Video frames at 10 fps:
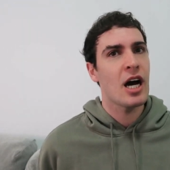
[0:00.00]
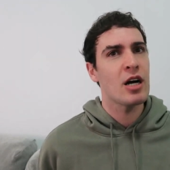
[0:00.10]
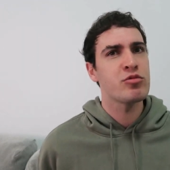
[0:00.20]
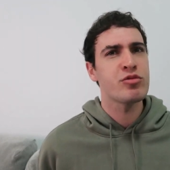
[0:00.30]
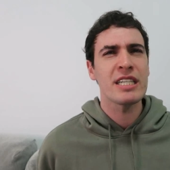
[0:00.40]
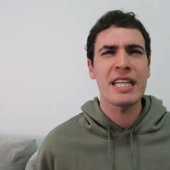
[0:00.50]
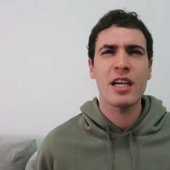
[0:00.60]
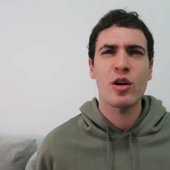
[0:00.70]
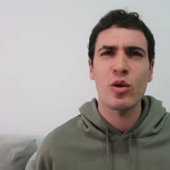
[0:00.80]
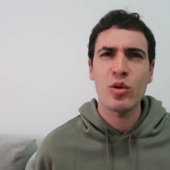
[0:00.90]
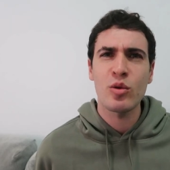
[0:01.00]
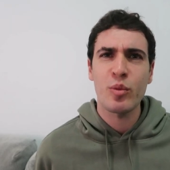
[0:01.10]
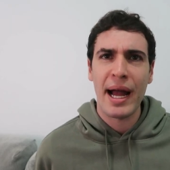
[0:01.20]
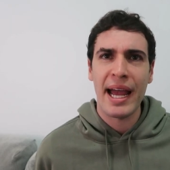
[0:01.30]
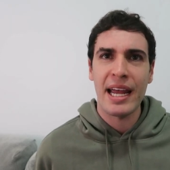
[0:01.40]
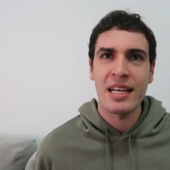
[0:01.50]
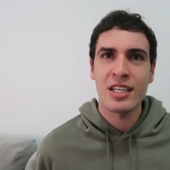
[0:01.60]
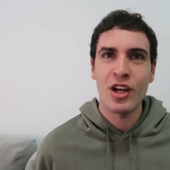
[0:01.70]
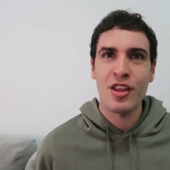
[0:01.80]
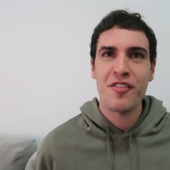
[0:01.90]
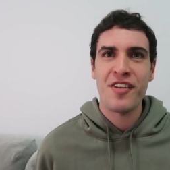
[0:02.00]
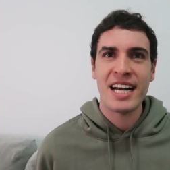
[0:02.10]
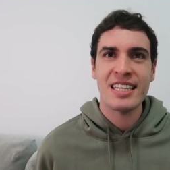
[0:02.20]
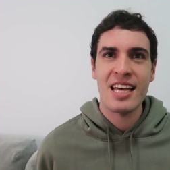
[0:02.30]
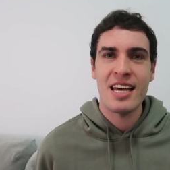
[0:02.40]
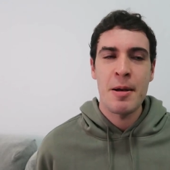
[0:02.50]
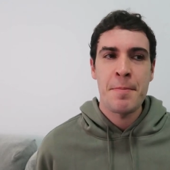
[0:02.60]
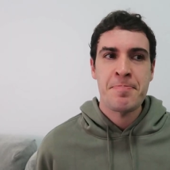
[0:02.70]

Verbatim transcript: a really cool way. You know, the fact that